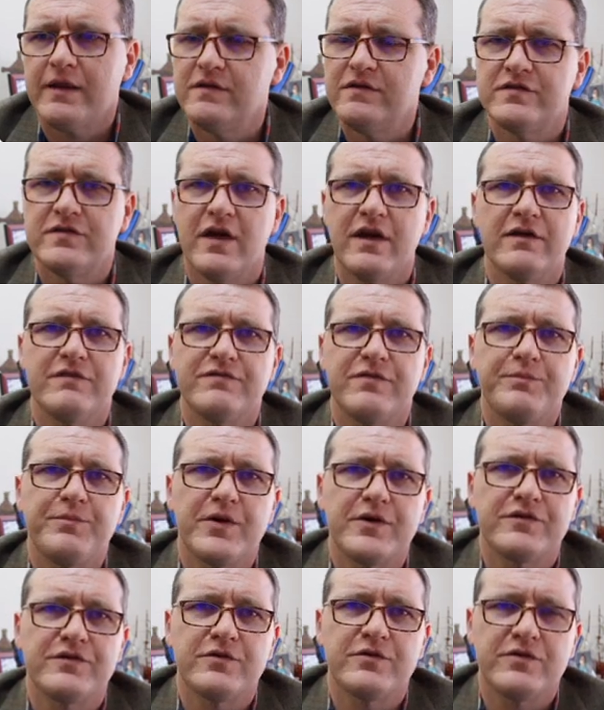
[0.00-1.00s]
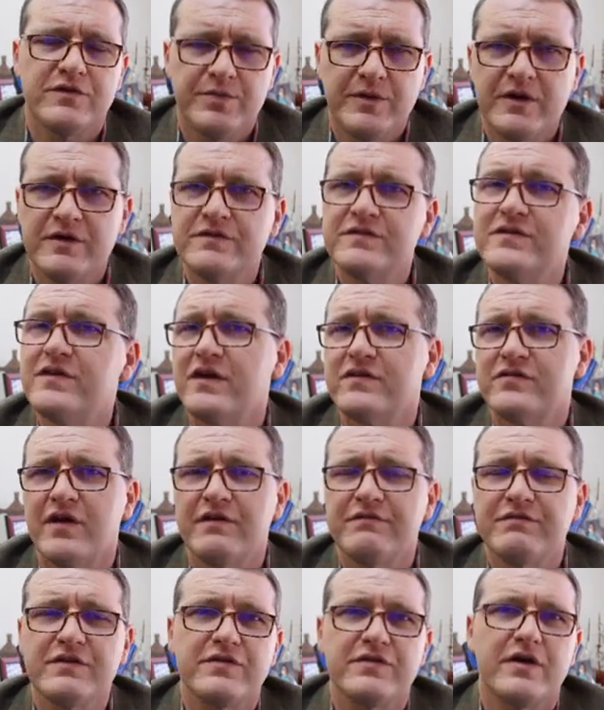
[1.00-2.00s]
say from personal experience, yes,
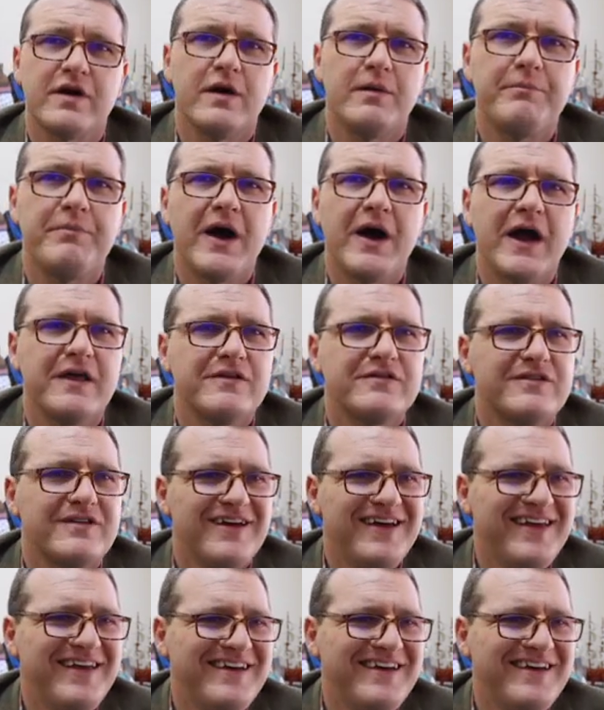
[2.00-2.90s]
obviously I'm biased.